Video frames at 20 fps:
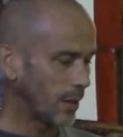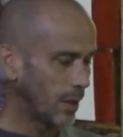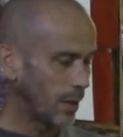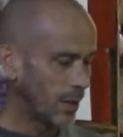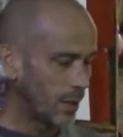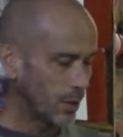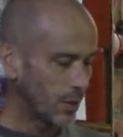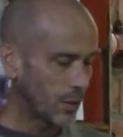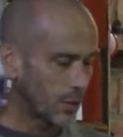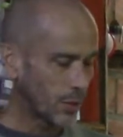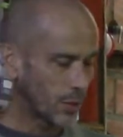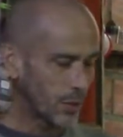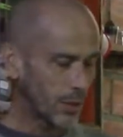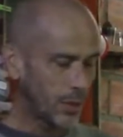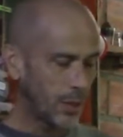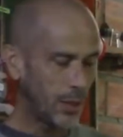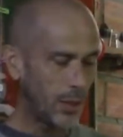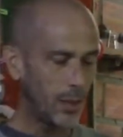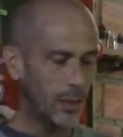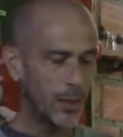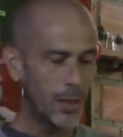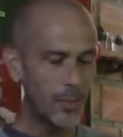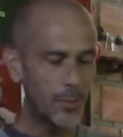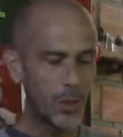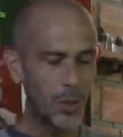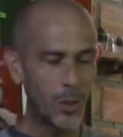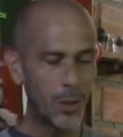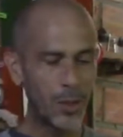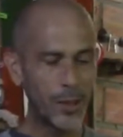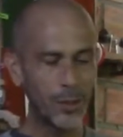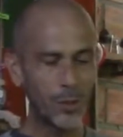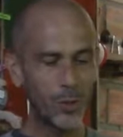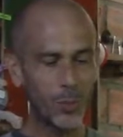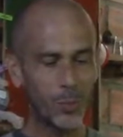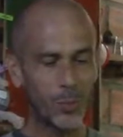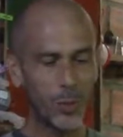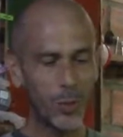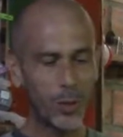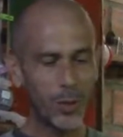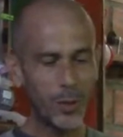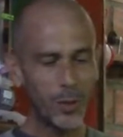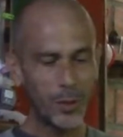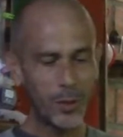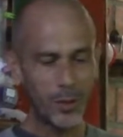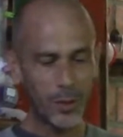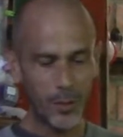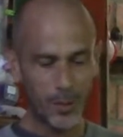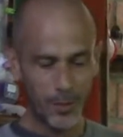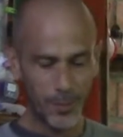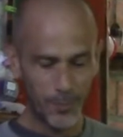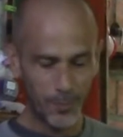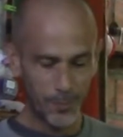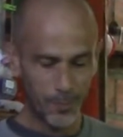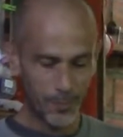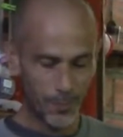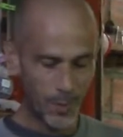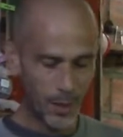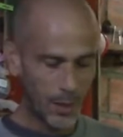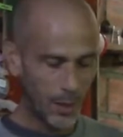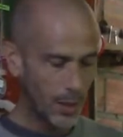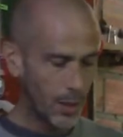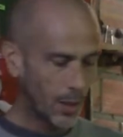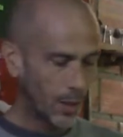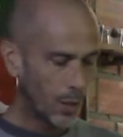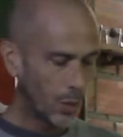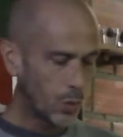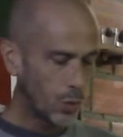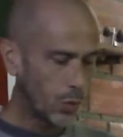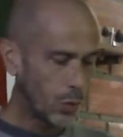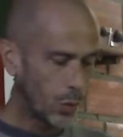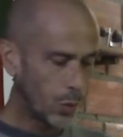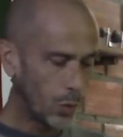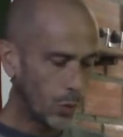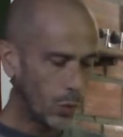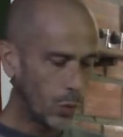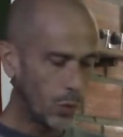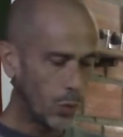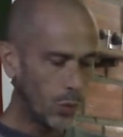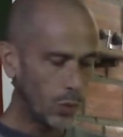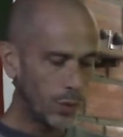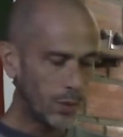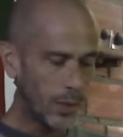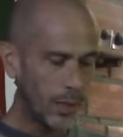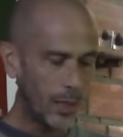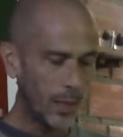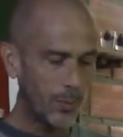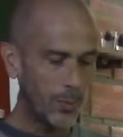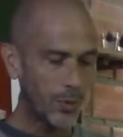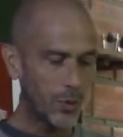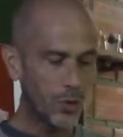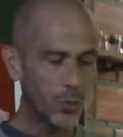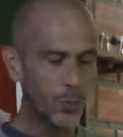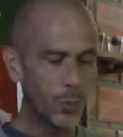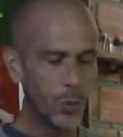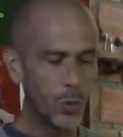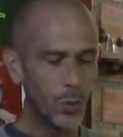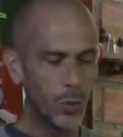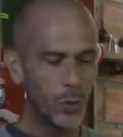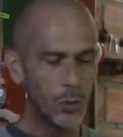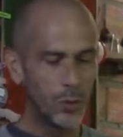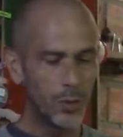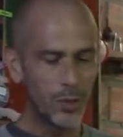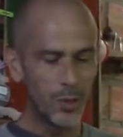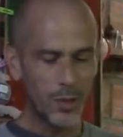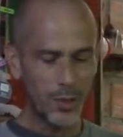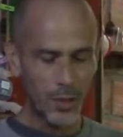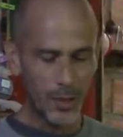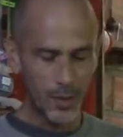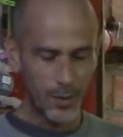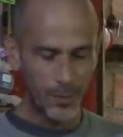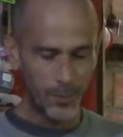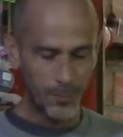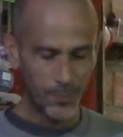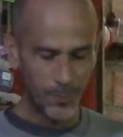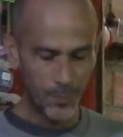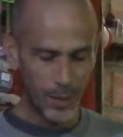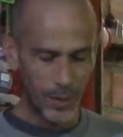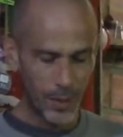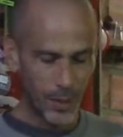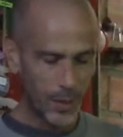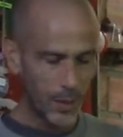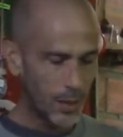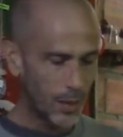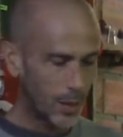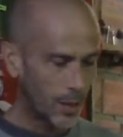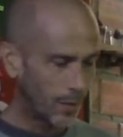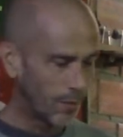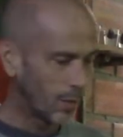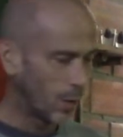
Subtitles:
So here I'm going to put 2 tablespoons of